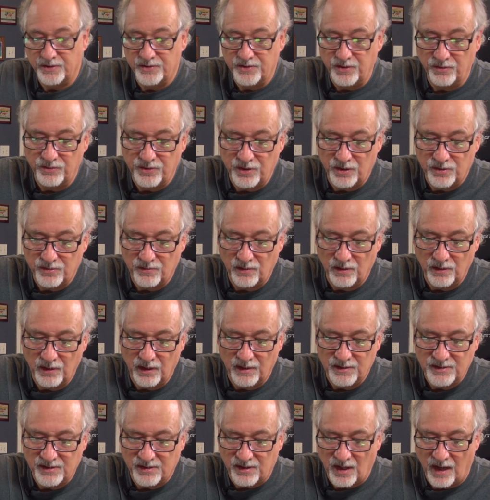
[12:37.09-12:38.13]
is you just
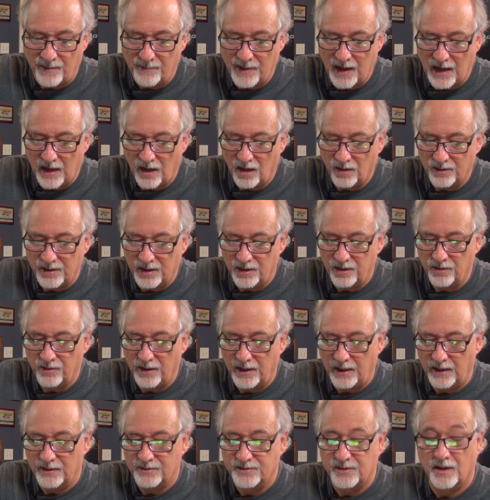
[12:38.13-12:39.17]
somehow get your
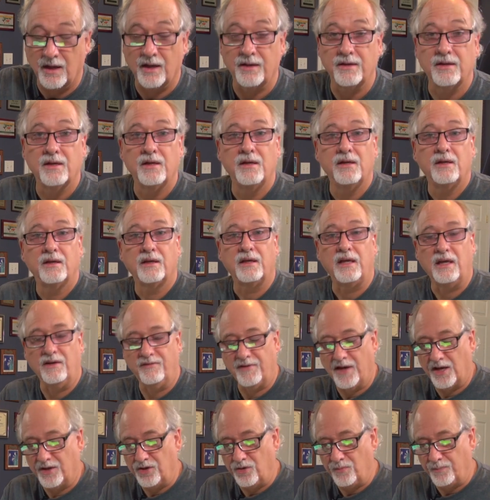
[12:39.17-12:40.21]
hands on key
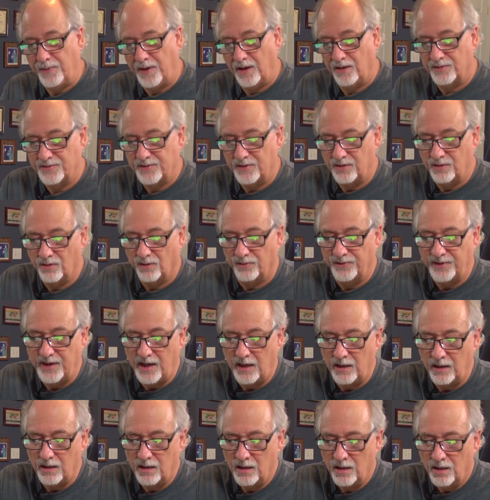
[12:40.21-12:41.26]
value pairs of the old
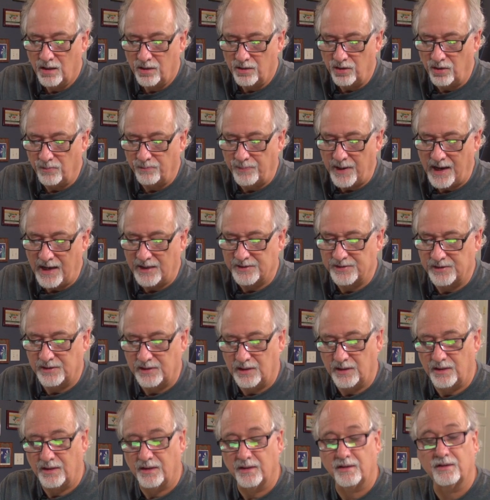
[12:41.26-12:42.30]
data, you pass it
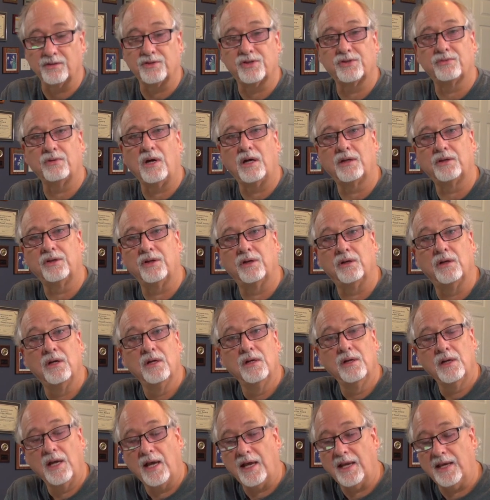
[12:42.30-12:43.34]
into the constructor,
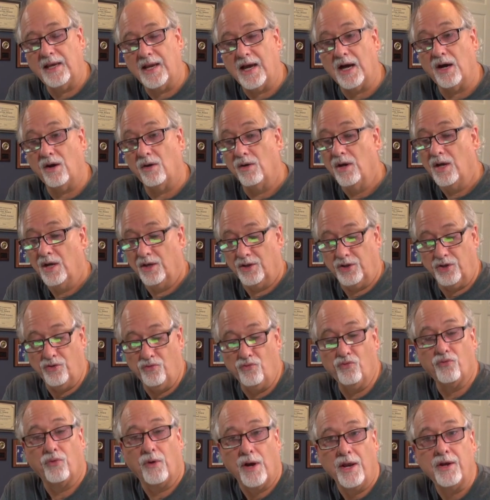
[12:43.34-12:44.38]
and now
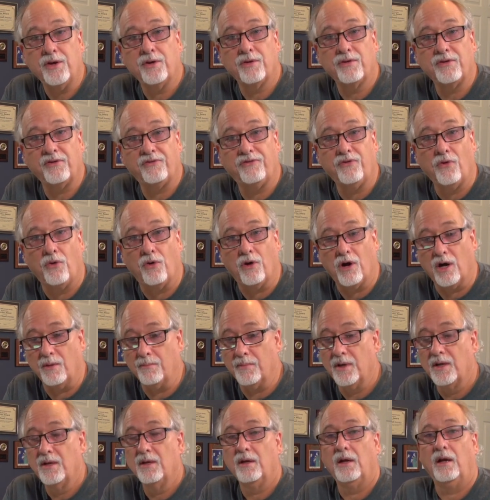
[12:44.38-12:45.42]
you render the
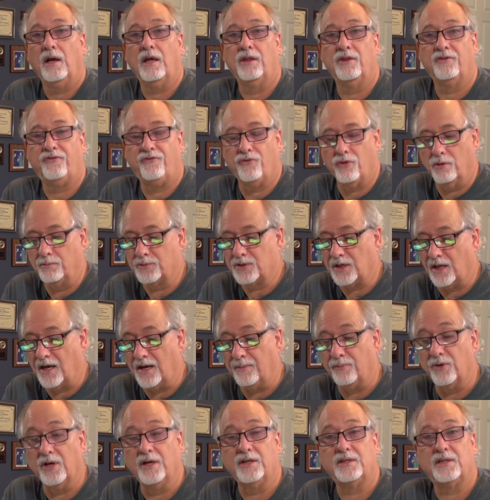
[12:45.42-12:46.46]
form and the forms
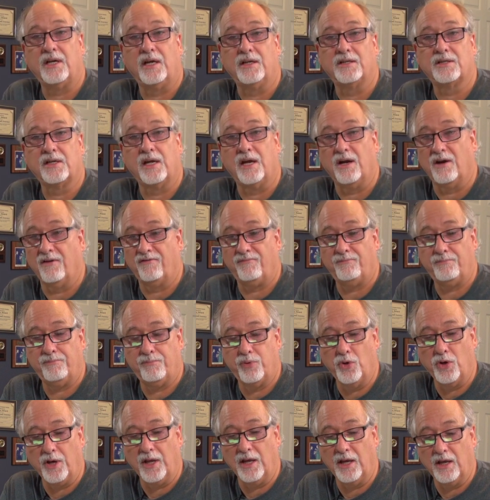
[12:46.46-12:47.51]
library takes care of
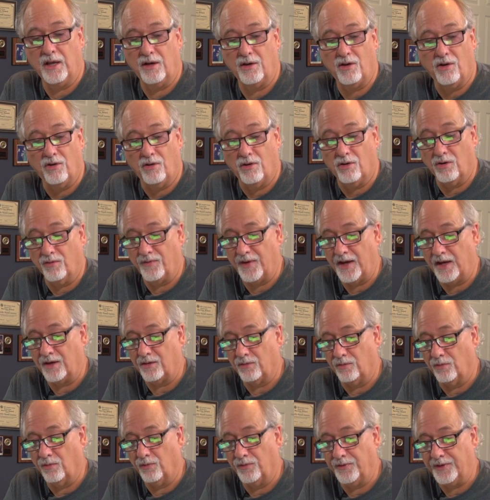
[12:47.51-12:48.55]
putting in all
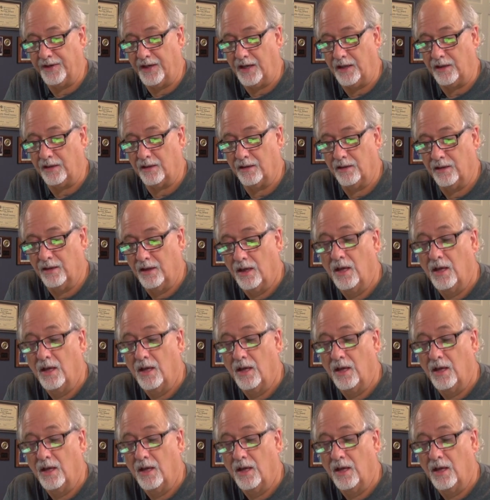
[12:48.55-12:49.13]
that old data